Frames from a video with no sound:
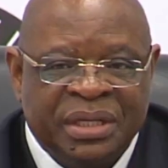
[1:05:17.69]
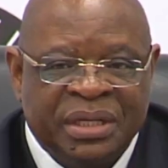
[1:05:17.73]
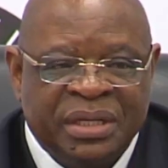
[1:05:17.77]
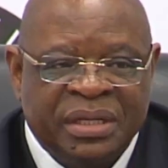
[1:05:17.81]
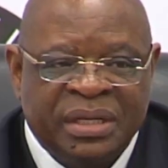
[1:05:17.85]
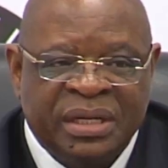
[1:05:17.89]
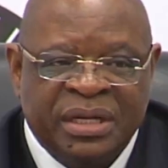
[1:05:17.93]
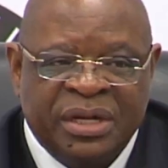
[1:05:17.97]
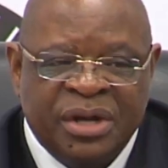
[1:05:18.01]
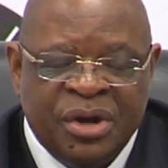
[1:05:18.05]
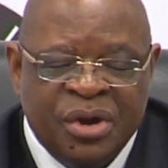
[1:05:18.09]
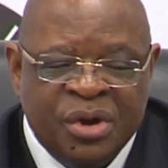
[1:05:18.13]

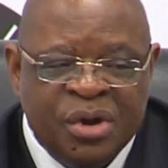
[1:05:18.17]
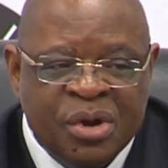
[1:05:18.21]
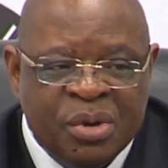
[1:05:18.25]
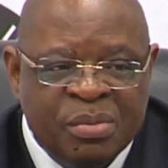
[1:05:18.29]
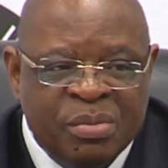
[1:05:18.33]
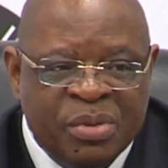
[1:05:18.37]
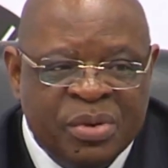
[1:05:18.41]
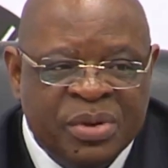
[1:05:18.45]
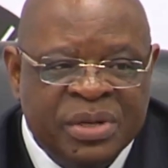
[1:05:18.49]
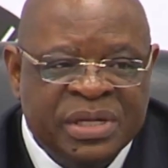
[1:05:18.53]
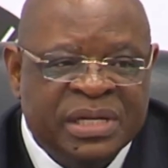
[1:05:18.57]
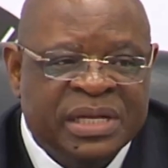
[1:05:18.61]
that
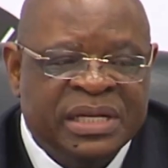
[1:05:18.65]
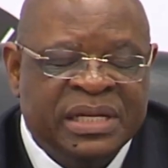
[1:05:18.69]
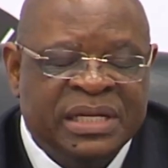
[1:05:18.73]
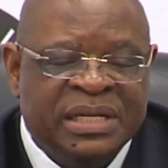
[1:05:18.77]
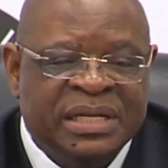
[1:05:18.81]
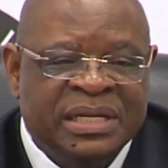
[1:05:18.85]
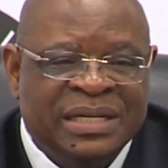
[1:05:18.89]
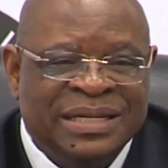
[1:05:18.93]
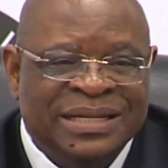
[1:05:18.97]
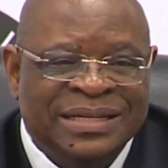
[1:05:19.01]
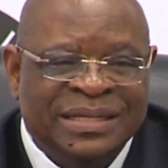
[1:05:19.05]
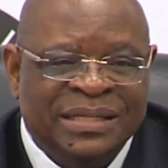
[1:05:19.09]
nobody
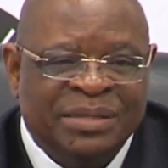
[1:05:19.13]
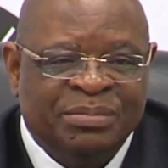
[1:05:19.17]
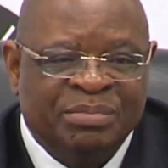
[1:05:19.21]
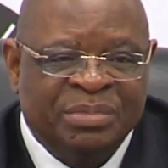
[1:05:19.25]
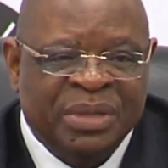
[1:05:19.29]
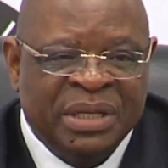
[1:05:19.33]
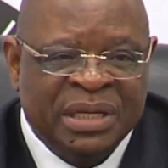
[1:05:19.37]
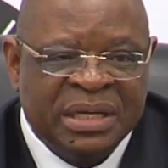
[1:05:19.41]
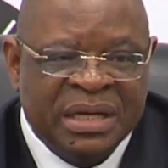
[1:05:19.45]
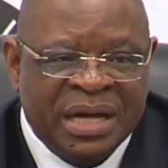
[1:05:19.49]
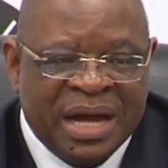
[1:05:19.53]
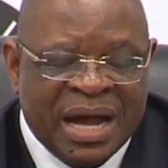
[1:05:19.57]
is
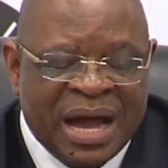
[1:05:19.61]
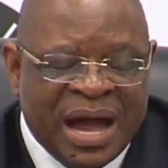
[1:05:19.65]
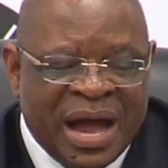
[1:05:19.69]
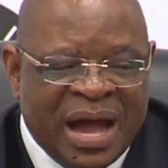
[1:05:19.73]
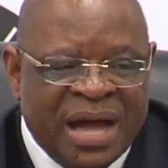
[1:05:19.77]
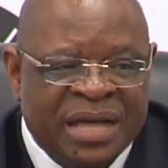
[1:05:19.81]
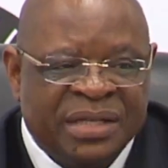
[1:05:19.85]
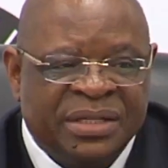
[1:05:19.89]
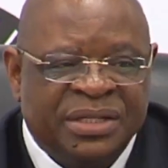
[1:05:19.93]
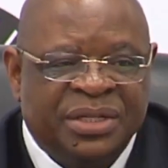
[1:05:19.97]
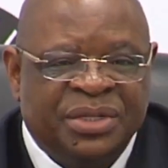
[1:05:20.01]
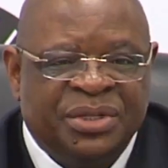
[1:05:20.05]
being
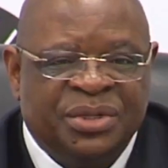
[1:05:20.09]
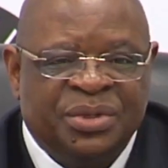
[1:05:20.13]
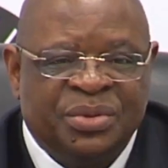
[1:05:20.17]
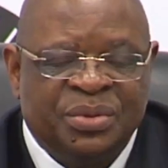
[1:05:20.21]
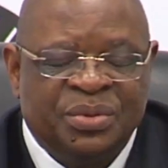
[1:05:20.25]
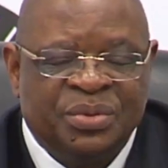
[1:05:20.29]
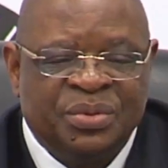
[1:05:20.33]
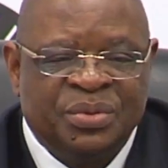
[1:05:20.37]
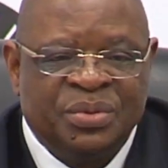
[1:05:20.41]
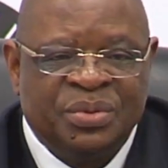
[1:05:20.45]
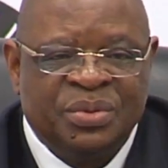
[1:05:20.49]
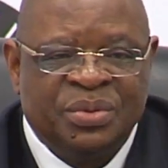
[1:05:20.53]
asked to
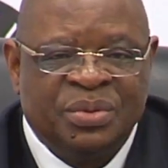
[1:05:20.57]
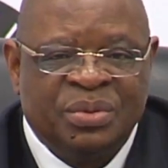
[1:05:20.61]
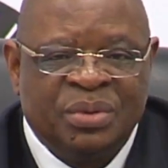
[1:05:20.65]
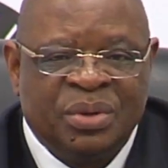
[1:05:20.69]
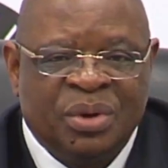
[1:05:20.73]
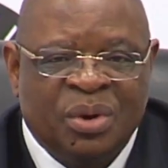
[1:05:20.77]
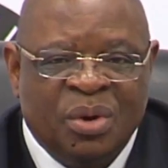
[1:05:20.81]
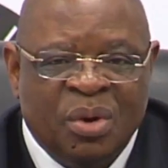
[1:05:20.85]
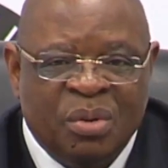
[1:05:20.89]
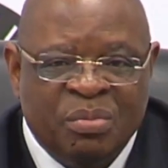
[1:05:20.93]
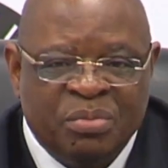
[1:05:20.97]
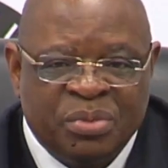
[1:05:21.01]

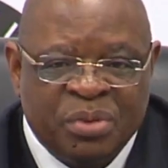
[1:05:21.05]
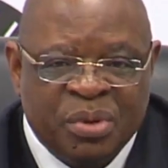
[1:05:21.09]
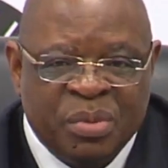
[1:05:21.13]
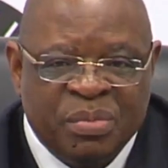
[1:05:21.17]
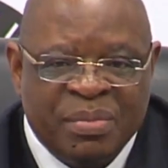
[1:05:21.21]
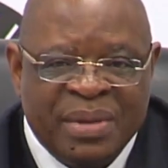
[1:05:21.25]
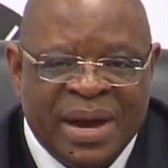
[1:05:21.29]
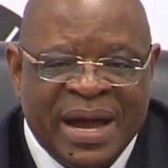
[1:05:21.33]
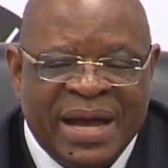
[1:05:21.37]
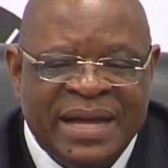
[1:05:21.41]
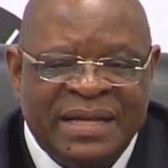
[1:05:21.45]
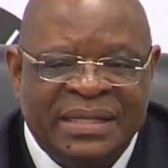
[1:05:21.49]

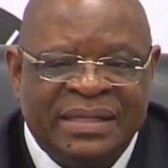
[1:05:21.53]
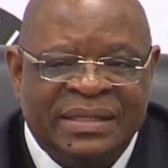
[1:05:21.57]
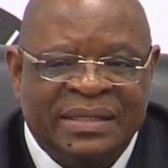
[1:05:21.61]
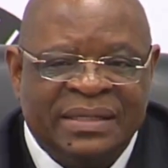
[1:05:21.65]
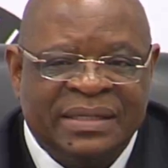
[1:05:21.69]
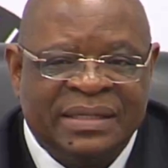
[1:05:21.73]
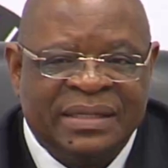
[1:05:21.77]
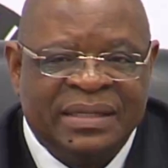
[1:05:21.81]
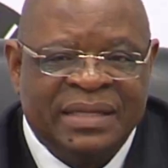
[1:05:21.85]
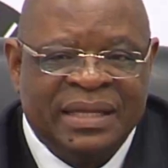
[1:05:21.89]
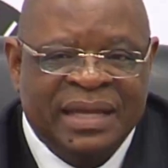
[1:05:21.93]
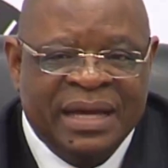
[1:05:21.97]

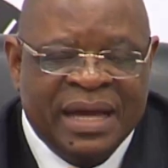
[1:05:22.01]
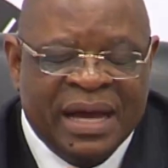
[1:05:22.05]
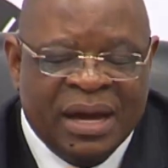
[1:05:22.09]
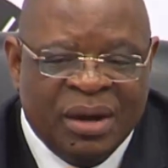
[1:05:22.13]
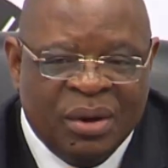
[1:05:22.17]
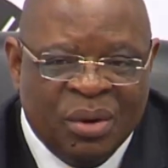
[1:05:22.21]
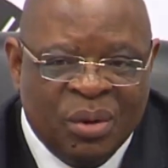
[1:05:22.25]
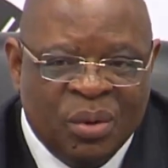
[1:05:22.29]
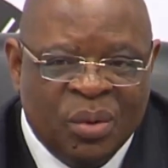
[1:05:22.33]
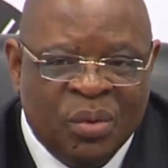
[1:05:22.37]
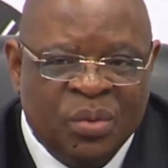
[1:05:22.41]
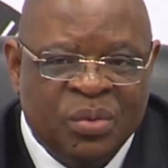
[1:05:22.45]
compromise their
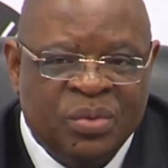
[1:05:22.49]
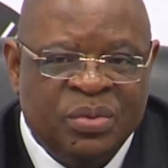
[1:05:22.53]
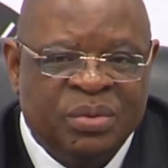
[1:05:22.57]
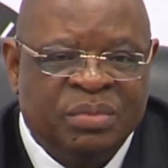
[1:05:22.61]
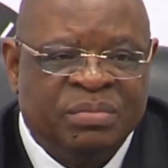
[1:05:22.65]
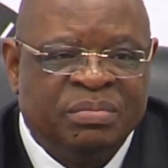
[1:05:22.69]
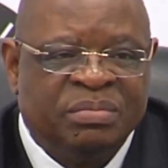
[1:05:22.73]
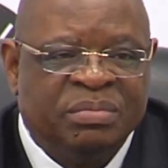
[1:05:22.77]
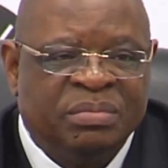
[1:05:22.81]
own